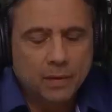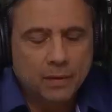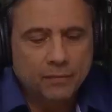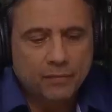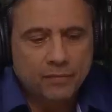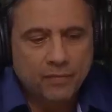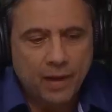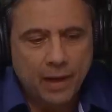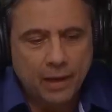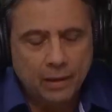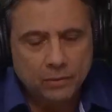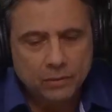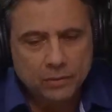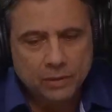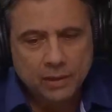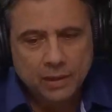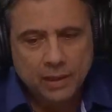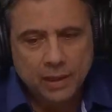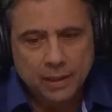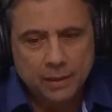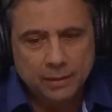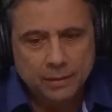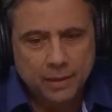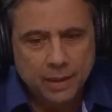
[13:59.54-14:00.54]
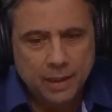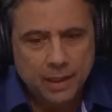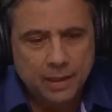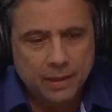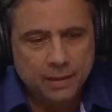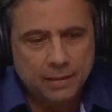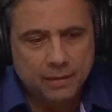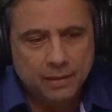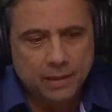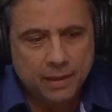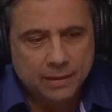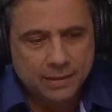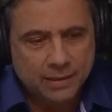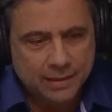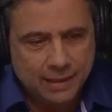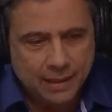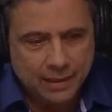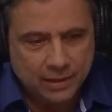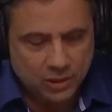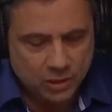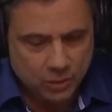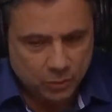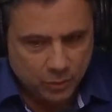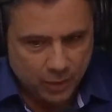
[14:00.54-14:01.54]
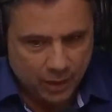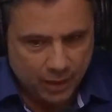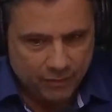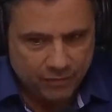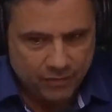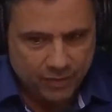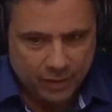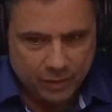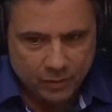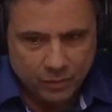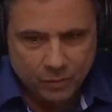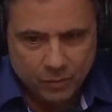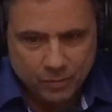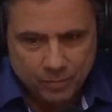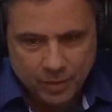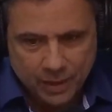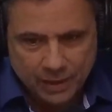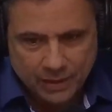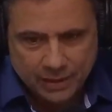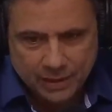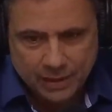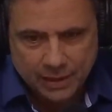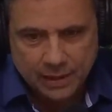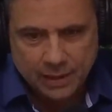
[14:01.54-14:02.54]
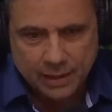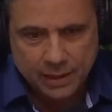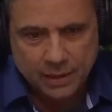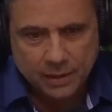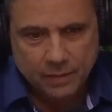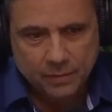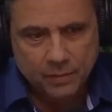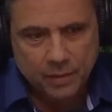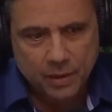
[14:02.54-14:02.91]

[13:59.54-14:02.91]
found, and it's not just what I found, basically